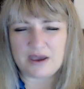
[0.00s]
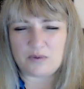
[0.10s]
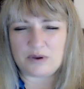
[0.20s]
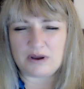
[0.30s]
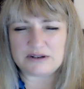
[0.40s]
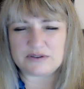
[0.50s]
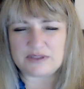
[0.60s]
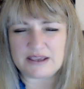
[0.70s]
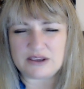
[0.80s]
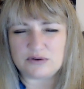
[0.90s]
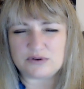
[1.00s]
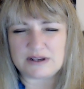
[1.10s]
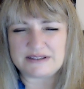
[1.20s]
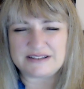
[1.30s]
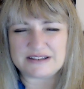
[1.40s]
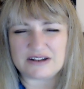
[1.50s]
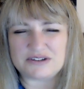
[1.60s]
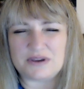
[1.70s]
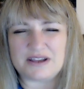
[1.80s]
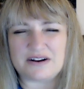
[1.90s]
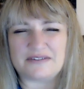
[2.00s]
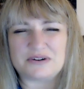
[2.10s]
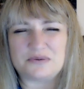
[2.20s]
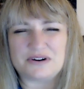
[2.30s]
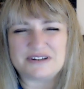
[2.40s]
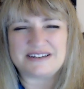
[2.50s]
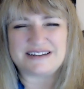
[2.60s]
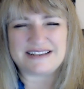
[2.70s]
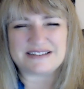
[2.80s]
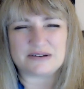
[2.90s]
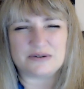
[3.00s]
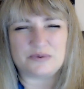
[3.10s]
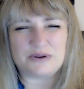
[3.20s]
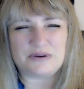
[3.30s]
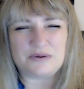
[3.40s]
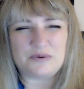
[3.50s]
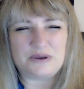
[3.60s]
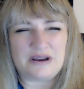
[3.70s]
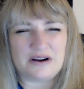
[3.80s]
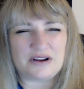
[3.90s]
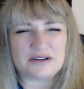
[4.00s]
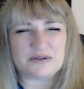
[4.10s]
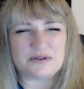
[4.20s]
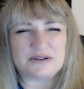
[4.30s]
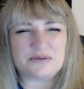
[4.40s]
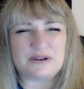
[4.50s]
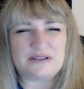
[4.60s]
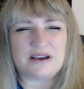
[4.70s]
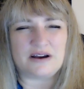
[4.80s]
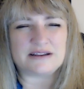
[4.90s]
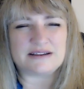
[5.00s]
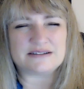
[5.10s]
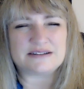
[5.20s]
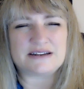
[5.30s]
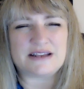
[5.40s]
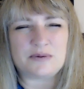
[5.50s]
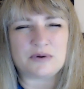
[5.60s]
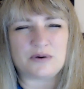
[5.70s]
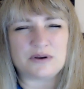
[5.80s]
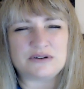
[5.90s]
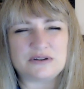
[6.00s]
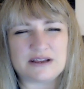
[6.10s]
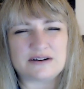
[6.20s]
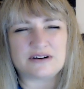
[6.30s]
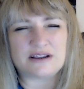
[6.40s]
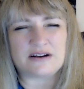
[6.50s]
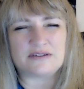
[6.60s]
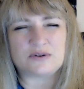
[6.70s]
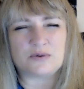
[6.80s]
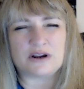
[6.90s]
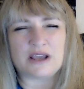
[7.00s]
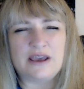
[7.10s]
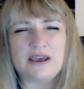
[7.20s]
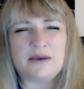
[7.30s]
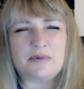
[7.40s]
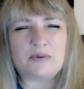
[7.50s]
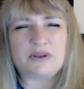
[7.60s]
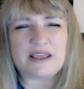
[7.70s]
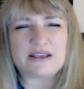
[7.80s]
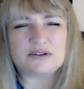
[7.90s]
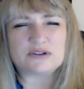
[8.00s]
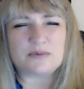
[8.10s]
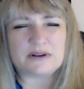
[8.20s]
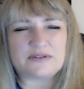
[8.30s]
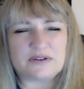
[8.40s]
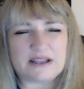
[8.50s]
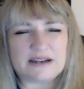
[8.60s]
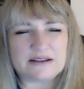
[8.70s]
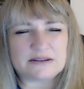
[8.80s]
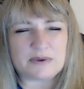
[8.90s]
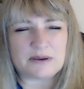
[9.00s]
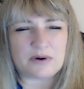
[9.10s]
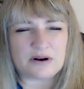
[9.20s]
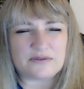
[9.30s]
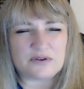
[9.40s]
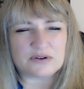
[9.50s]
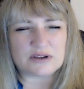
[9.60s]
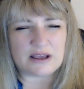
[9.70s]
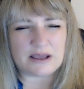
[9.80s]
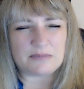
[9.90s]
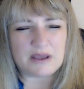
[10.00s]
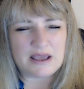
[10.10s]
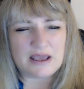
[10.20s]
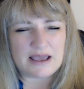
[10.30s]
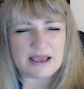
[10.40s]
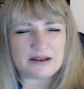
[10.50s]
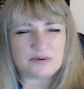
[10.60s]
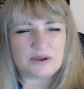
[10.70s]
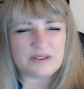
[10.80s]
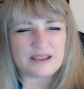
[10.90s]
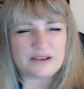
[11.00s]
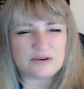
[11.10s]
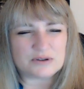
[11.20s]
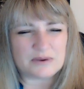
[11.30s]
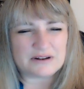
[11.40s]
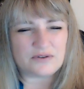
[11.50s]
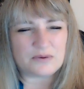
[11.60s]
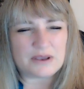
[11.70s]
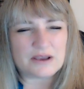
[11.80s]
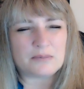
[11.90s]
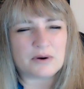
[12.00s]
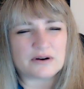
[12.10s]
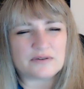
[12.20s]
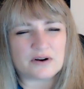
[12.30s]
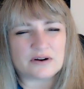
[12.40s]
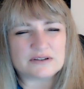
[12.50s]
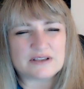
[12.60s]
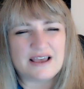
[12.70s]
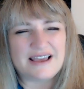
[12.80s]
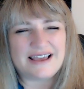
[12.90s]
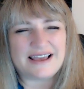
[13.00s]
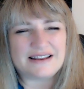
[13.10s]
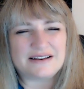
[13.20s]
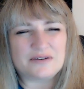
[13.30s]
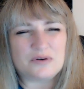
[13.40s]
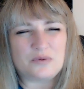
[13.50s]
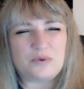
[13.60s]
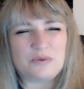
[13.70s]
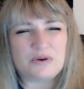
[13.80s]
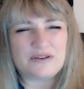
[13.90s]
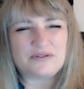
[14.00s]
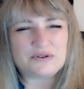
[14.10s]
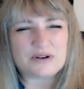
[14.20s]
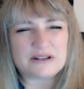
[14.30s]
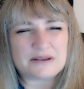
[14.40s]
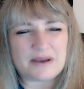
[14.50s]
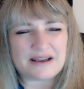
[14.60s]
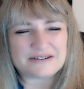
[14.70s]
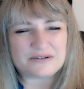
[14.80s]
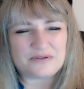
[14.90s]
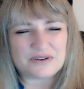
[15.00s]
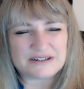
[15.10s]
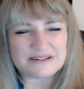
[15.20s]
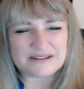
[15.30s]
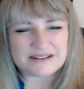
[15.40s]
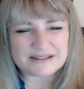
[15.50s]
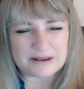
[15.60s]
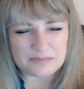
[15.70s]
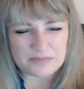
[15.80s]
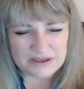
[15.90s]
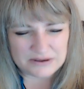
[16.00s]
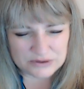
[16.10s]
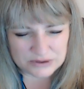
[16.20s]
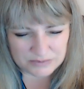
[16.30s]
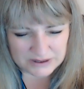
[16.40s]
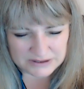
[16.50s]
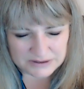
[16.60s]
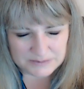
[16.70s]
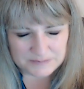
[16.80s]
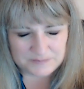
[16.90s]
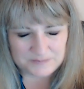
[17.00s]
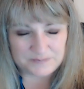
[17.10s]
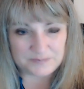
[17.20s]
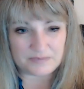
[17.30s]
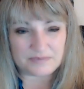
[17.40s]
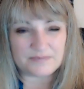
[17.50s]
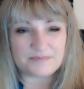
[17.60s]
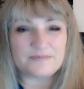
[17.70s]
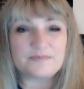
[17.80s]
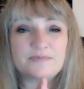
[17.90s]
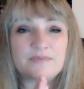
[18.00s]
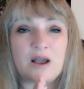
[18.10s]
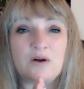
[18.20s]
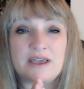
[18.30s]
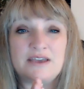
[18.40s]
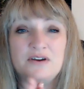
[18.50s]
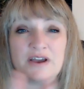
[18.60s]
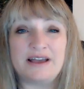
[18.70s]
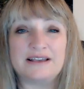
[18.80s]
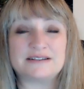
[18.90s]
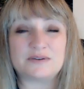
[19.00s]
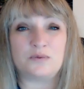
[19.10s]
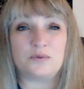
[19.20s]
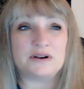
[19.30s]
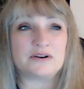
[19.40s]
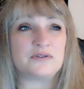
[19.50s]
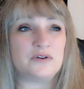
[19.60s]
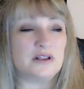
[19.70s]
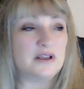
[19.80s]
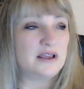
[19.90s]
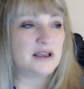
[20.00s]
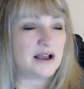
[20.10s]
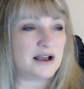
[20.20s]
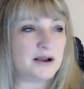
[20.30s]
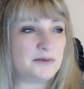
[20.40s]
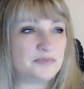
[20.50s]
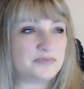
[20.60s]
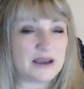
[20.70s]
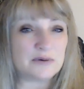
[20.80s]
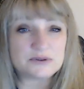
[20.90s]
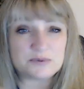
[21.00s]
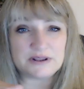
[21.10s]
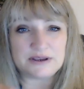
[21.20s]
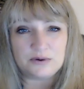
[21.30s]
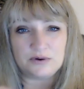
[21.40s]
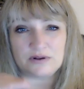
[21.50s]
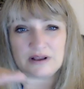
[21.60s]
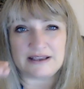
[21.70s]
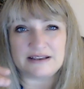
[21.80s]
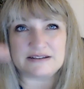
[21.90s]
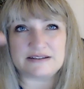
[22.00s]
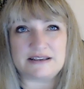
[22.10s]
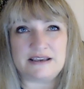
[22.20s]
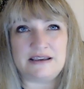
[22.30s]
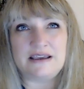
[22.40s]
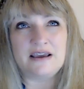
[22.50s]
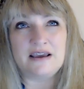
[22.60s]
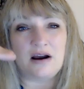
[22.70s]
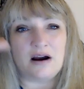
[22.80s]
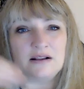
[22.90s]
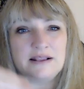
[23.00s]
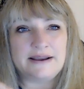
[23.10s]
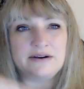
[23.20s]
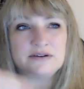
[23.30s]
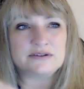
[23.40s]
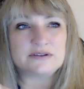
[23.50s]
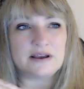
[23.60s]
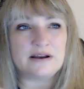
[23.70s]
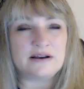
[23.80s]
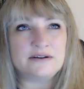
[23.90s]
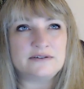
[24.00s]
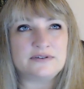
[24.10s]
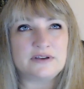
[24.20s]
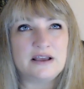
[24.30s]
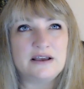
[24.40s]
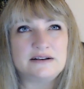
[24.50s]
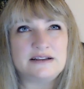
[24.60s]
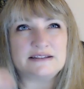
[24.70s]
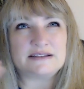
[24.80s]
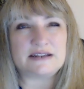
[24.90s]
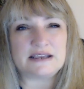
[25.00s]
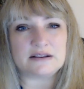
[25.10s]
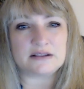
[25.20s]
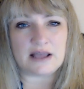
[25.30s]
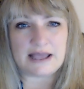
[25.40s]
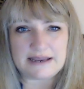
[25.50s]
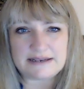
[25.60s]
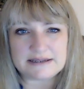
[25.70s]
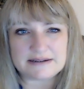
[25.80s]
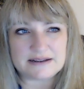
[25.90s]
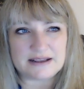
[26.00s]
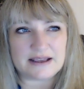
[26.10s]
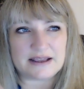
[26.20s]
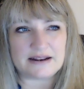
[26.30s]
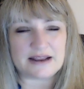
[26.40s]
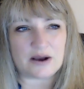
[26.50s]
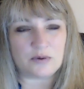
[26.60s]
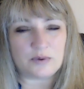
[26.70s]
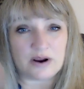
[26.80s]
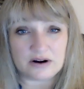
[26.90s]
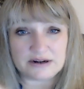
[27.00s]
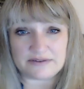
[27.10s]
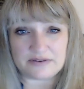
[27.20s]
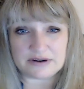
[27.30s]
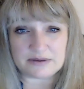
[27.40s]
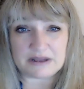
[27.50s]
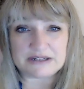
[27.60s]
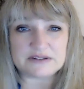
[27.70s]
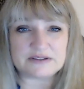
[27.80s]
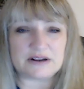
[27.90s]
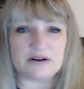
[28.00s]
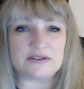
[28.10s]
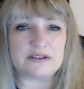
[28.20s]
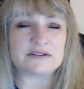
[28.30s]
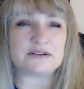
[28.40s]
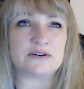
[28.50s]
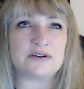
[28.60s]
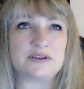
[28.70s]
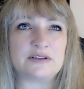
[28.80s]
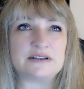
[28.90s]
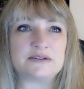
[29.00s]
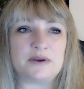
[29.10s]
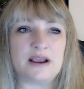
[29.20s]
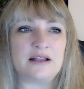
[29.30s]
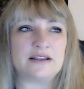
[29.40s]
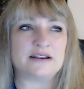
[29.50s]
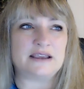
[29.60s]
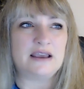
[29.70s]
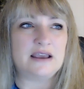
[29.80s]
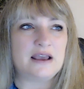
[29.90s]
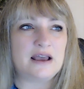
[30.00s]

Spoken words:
We want to thank you. Tracy's got to get off to work today, so we are not going to read the audience today. We're going to let her get off to work. But we thank you so much for letting us be a part of your time. And we thank you so much for being a part of ours. And we will give you Tracy back to finish this up. Thank you so much. Okay, you guys, wonderful. That was really cool. I could see our layers of density and light and how we are different dimensions here on this earth and this reality.